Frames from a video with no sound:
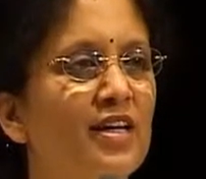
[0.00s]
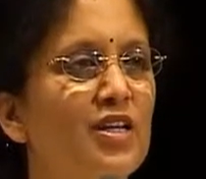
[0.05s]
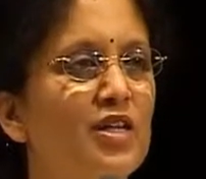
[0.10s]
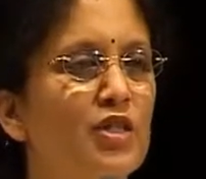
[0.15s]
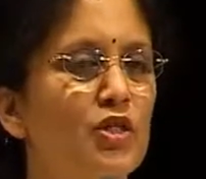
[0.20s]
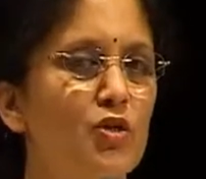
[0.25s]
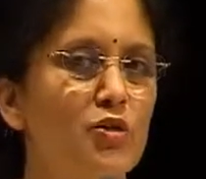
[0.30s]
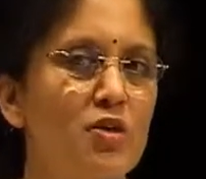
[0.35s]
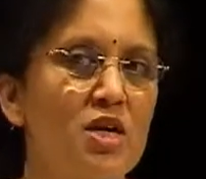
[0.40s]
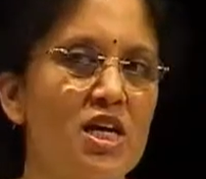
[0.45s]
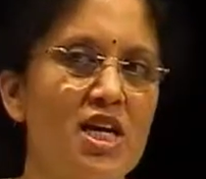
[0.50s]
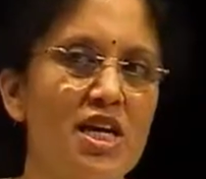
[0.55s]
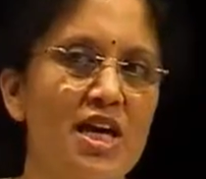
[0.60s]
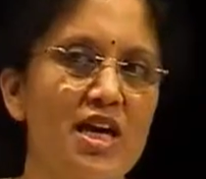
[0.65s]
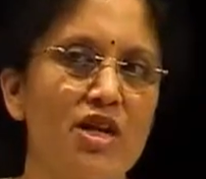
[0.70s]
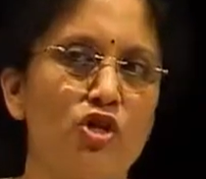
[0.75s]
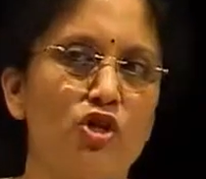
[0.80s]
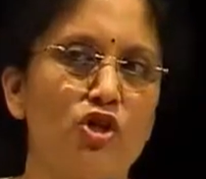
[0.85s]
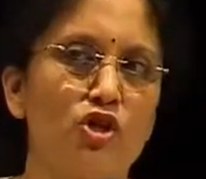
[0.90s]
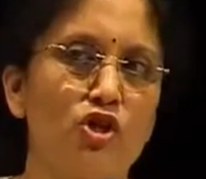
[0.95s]
So he
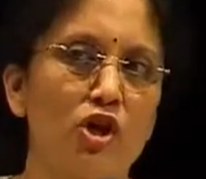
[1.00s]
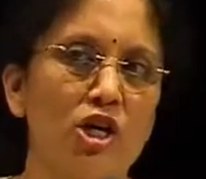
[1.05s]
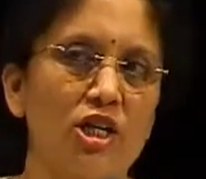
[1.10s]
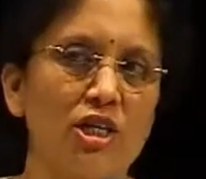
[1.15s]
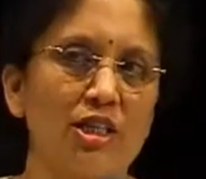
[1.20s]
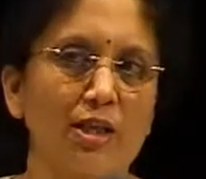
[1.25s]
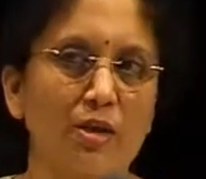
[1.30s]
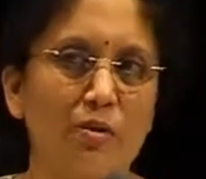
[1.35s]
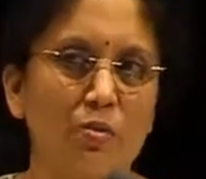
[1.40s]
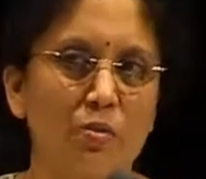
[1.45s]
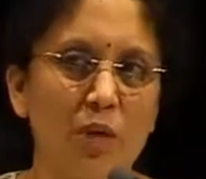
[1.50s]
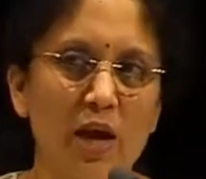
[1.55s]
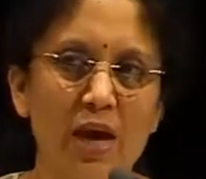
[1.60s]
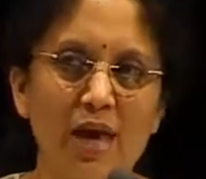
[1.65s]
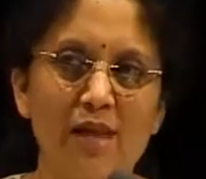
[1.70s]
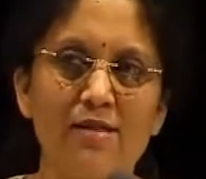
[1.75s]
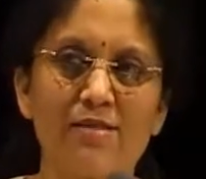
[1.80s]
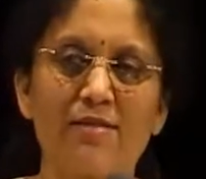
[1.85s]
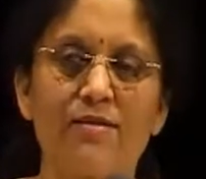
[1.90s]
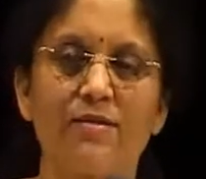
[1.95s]
enjoyed the
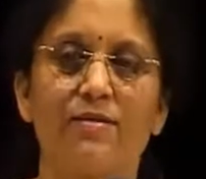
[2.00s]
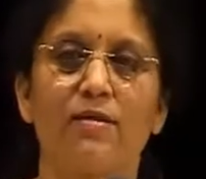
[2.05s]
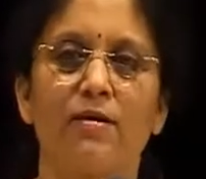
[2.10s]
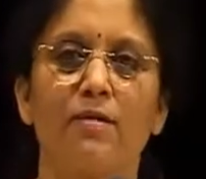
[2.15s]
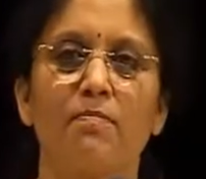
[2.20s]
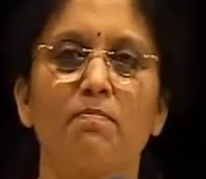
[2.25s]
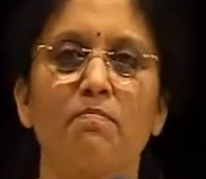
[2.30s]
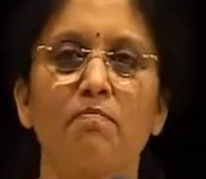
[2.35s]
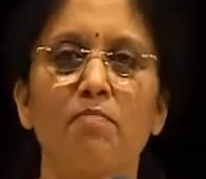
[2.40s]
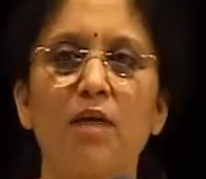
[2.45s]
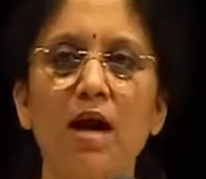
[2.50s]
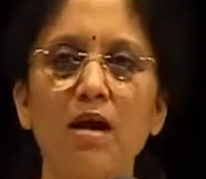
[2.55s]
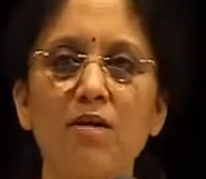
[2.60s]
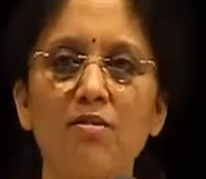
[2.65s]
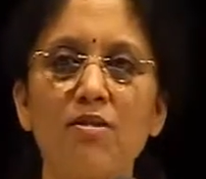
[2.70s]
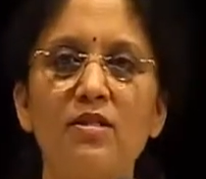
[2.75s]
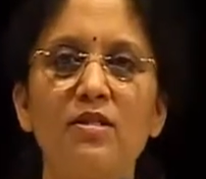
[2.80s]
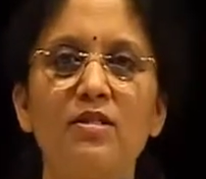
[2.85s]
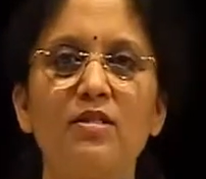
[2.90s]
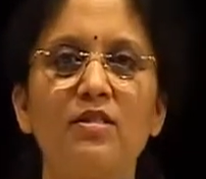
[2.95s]
wealth, the
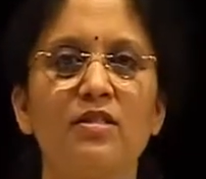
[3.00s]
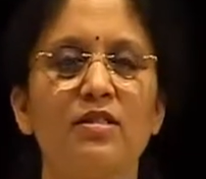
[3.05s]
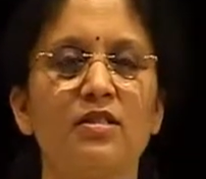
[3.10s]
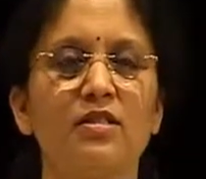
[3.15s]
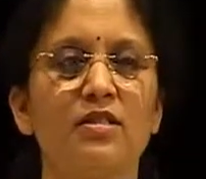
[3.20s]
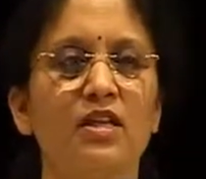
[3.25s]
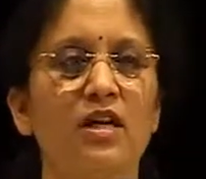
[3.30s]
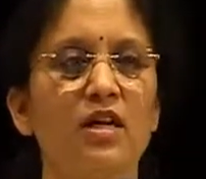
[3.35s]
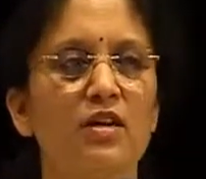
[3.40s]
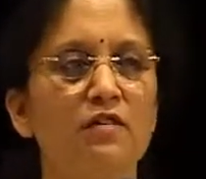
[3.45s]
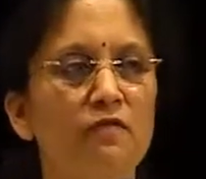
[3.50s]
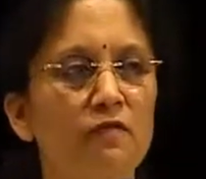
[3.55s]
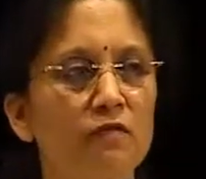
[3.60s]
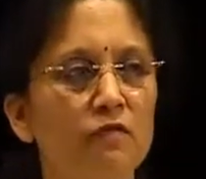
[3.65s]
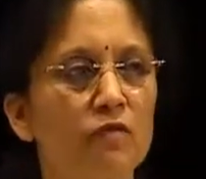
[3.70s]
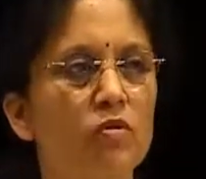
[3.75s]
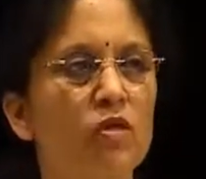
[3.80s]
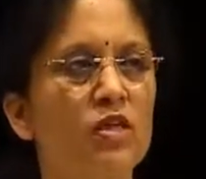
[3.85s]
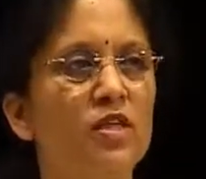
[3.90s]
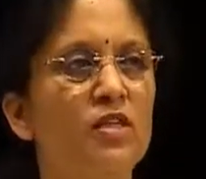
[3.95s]
power, the
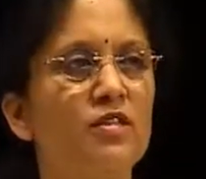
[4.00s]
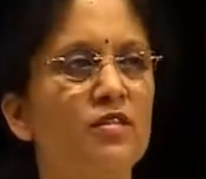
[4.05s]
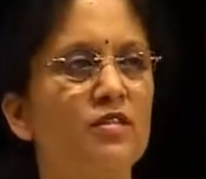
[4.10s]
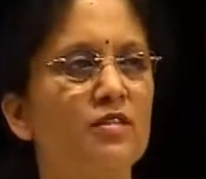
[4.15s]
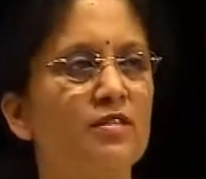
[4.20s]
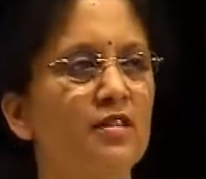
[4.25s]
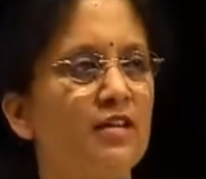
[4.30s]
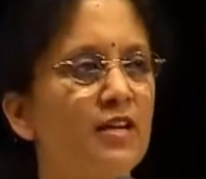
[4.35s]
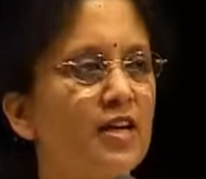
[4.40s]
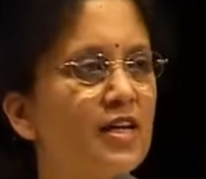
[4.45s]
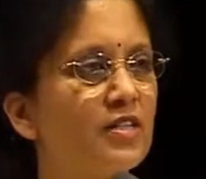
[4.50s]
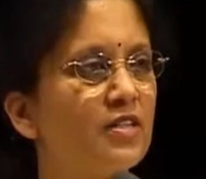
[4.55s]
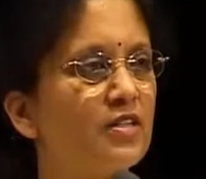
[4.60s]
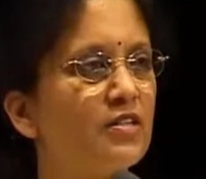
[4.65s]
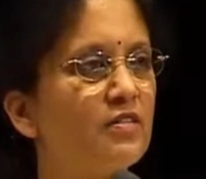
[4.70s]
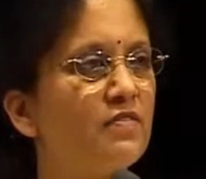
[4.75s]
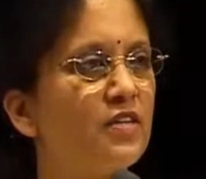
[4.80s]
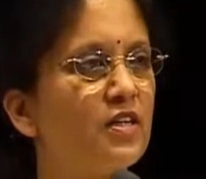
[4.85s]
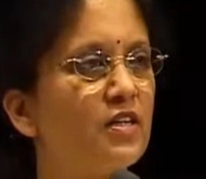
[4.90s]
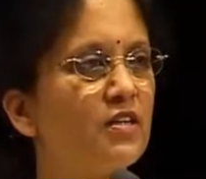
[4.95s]
influence and the rest
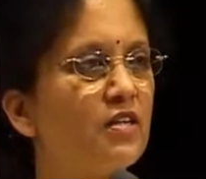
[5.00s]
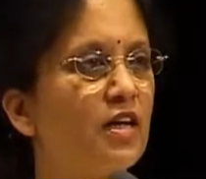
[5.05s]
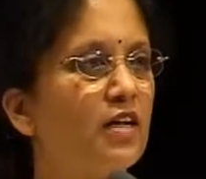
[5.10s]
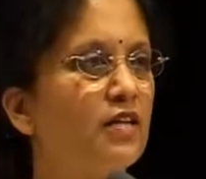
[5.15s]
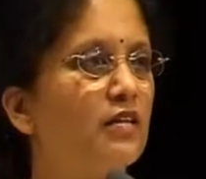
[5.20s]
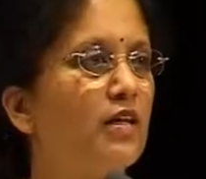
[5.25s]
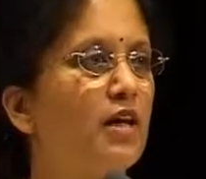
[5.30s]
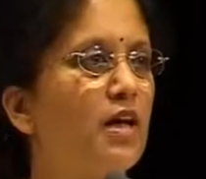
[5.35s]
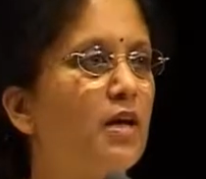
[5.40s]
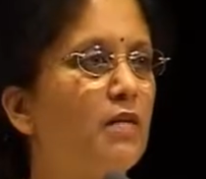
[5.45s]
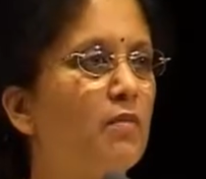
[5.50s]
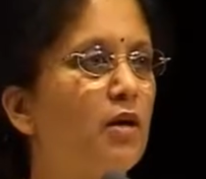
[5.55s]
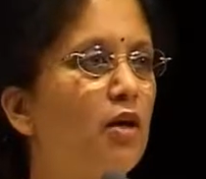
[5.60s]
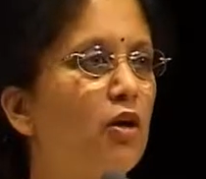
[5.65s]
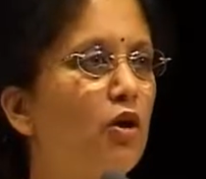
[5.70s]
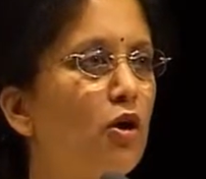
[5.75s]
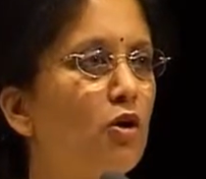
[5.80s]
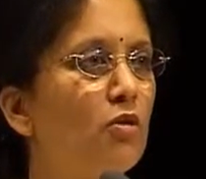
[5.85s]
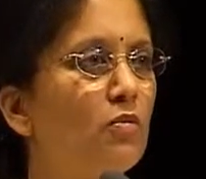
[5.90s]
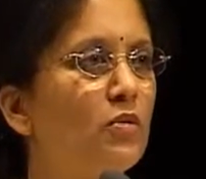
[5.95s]
of it that came
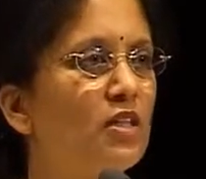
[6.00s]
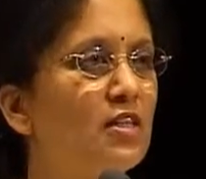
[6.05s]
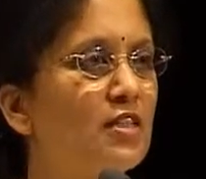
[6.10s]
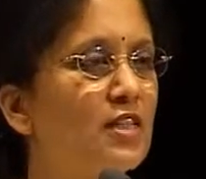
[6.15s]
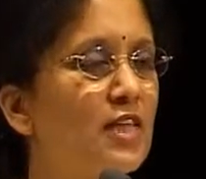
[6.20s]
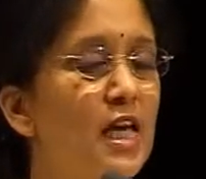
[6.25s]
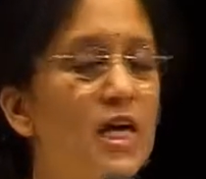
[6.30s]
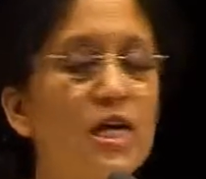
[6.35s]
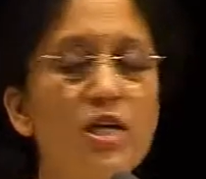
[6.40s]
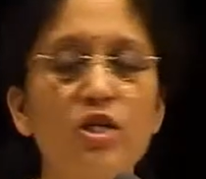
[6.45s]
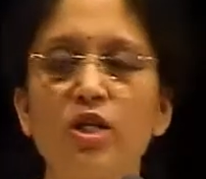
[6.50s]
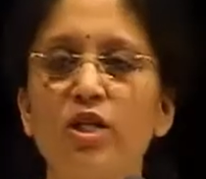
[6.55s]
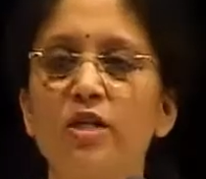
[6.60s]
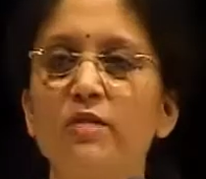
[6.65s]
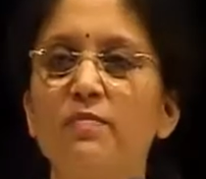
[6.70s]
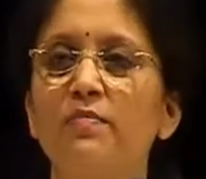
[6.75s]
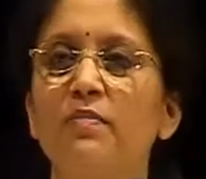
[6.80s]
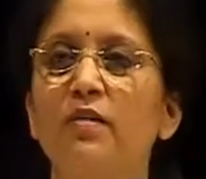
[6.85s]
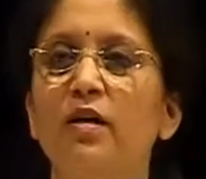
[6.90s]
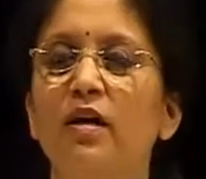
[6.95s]
along with his
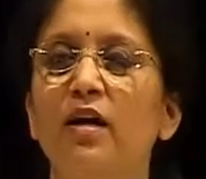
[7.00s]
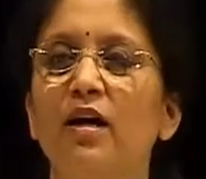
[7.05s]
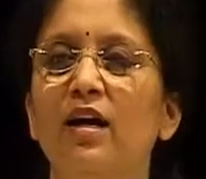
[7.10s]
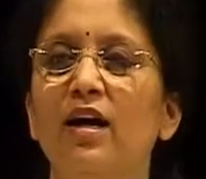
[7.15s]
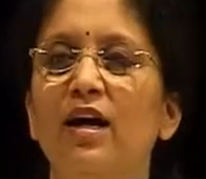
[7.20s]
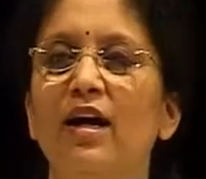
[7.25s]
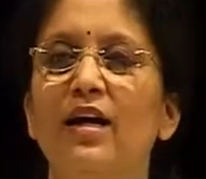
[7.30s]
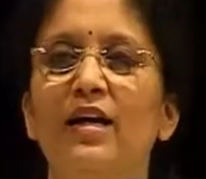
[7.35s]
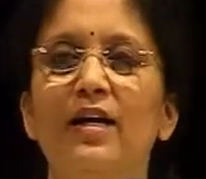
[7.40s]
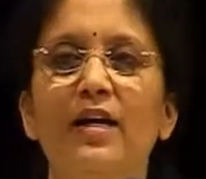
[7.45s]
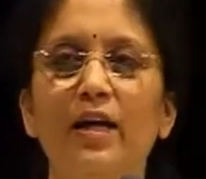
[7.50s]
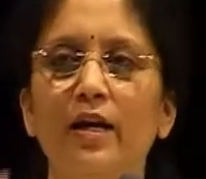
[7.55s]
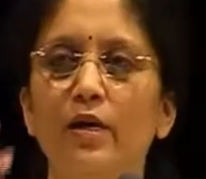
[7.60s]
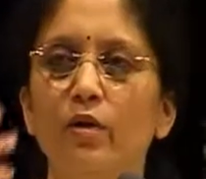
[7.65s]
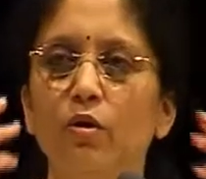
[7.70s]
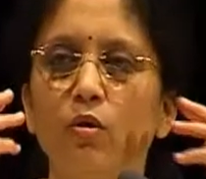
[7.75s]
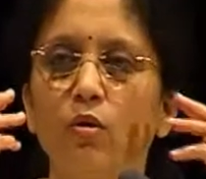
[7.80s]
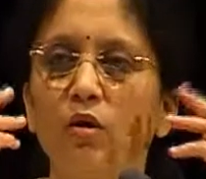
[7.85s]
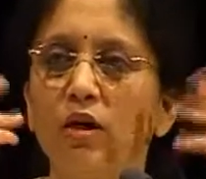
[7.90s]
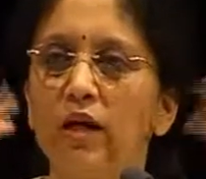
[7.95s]
kingship, and he had
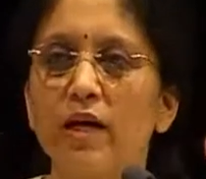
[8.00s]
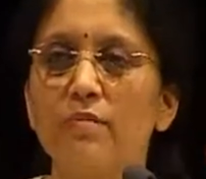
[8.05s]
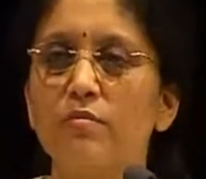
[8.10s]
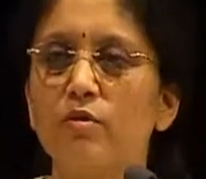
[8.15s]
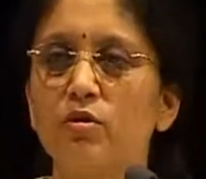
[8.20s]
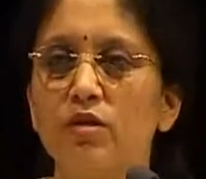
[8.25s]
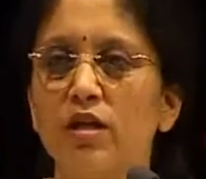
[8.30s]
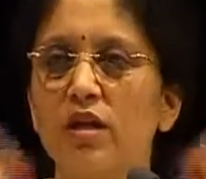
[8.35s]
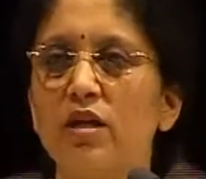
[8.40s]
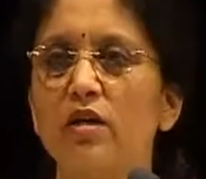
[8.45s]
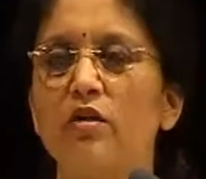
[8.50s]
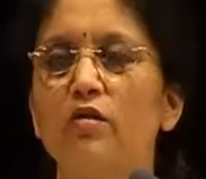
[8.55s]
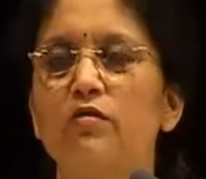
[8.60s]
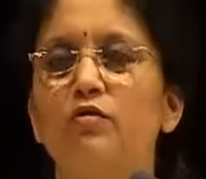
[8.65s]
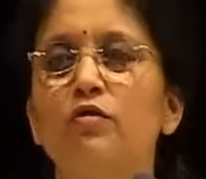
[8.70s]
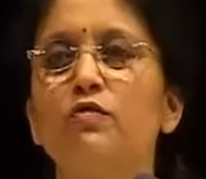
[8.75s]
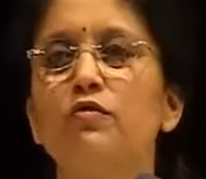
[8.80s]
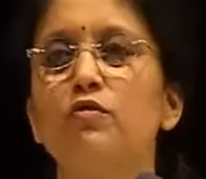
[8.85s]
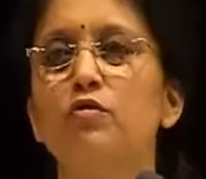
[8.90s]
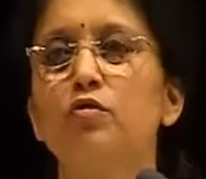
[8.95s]
no time to think of
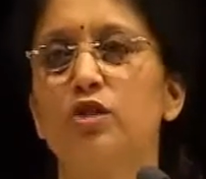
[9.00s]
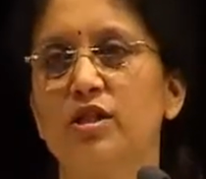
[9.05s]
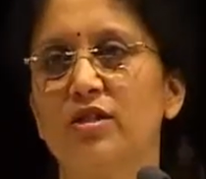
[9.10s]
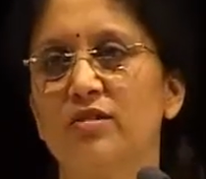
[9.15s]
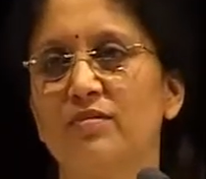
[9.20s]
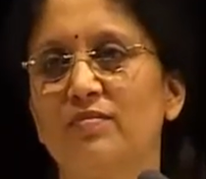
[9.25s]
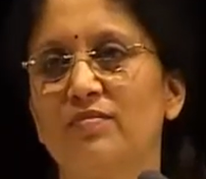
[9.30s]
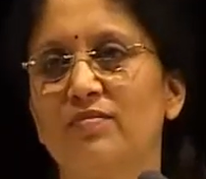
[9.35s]
the future.